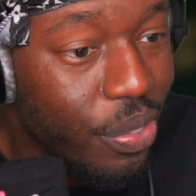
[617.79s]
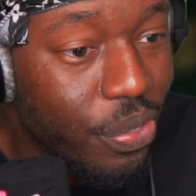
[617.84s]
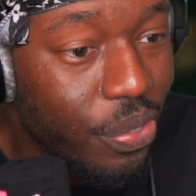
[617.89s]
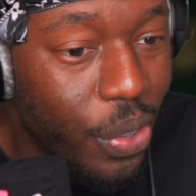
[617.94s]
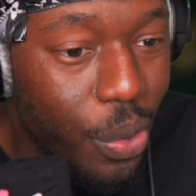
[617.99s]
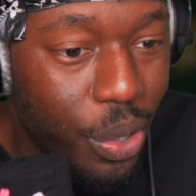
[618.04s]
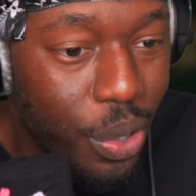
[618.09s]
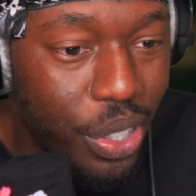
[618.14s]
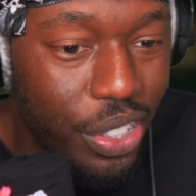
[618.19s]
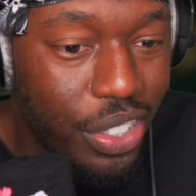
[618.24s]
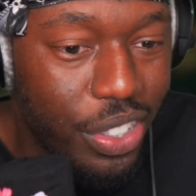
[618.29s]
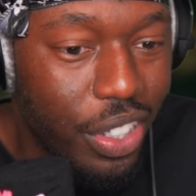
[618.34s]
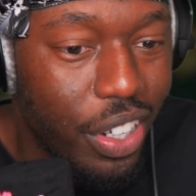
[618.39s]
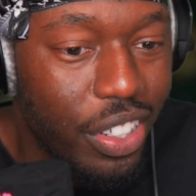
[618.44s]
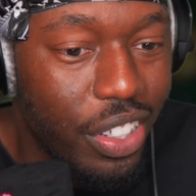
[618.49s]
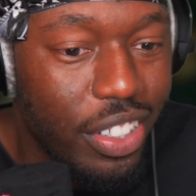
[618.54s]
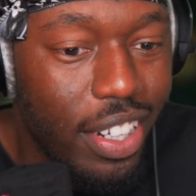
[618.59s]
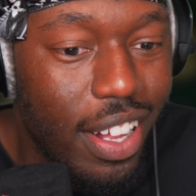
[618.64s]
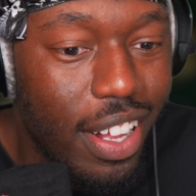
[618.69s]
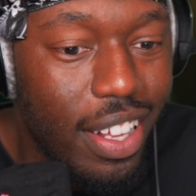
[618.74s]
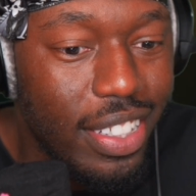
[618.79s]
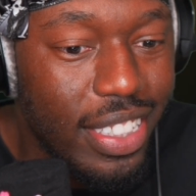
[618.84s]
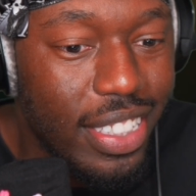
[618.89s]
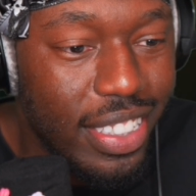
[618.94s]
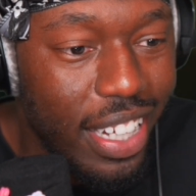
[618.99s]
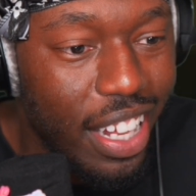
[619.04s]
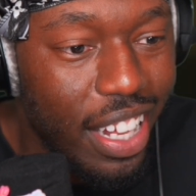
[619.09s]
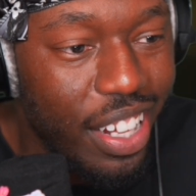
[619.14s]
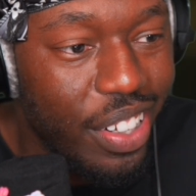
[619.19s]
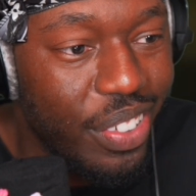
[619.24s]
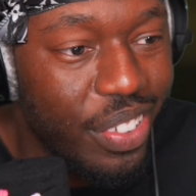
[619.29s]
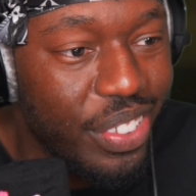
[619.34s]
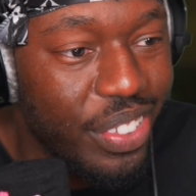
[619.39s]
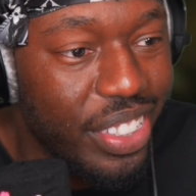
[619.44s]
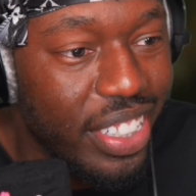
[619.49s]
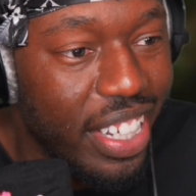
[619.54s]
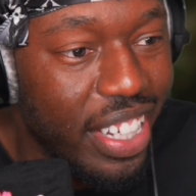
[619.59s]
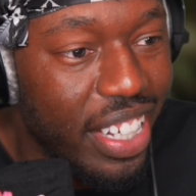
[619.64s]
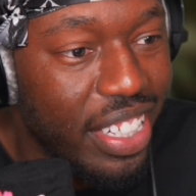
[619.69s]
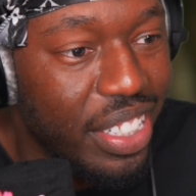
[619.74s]
Focus on yourselves,
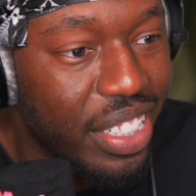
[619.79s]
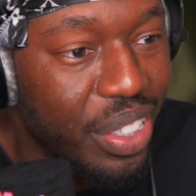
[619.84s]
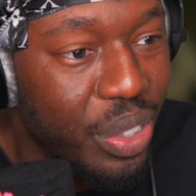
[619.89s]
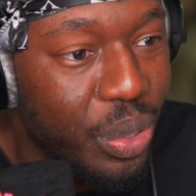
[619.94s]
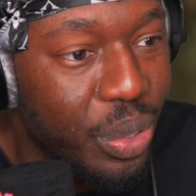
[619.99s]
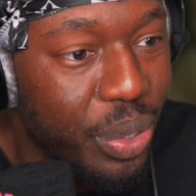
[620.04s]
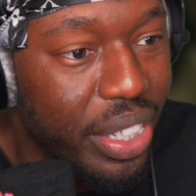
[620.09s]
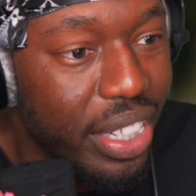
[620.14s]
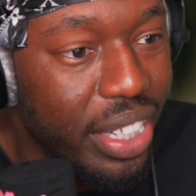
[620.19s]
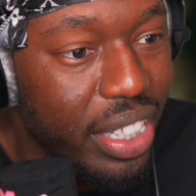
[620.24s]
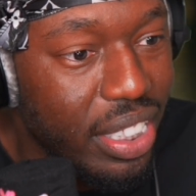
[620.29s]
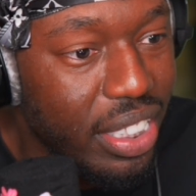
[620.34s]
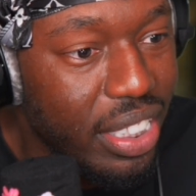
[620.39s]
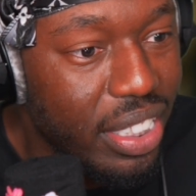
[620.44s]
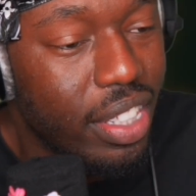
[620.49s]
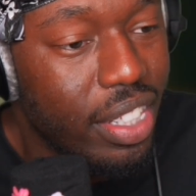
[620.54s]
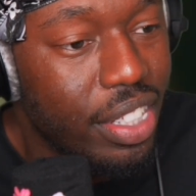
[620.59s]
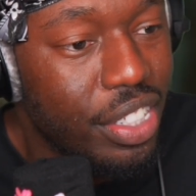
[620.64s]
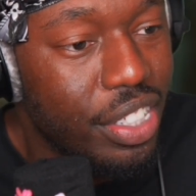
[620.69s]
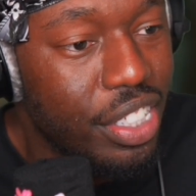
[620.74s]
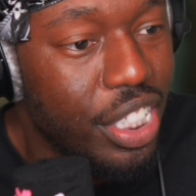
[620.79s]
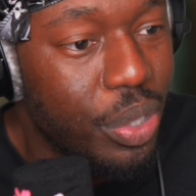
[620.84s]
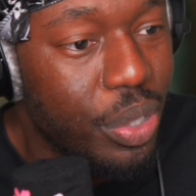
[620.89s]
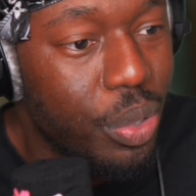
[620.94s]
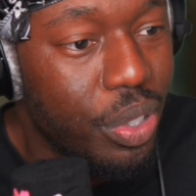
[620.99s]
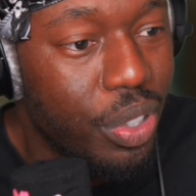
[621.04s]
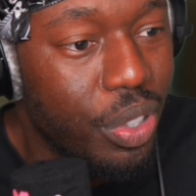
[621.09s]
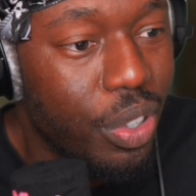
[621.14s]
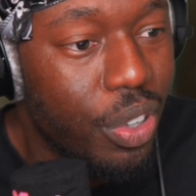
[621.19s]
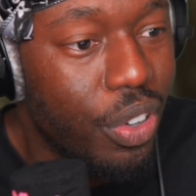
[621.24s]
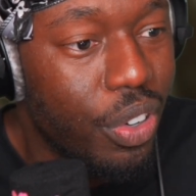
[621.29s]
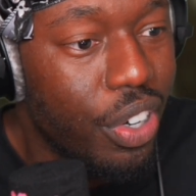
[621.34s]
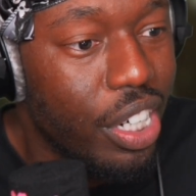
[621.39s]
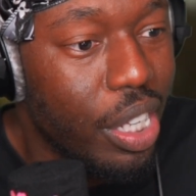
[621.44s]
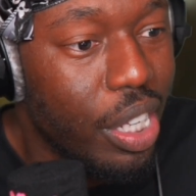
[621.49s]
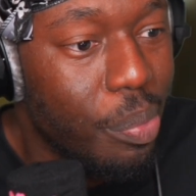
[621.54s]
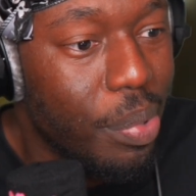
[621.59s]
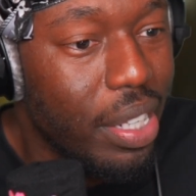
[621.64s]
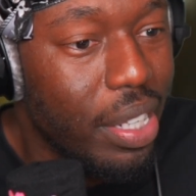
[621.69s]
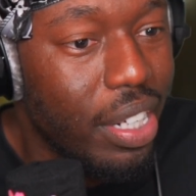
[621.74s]
kings and queens. She would have
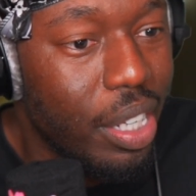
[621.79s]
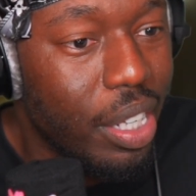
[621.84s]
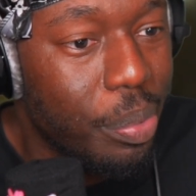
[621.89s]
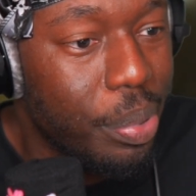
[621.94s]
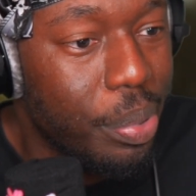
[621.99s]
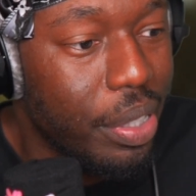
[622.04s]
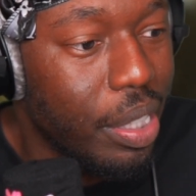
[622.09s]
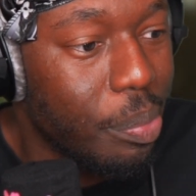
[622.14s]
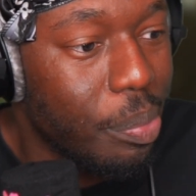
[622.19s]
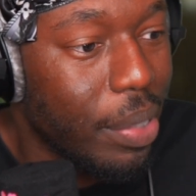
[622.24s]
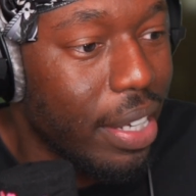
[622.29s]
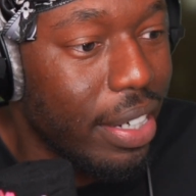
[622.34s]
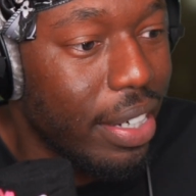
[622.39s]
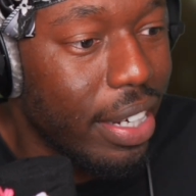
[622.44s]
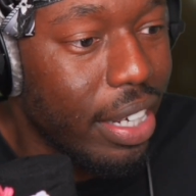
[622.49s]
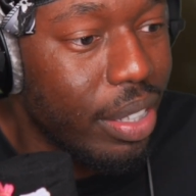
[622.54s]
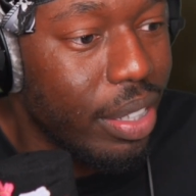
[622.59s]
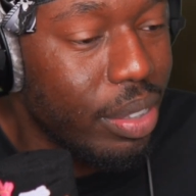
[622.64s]
already been up here by now.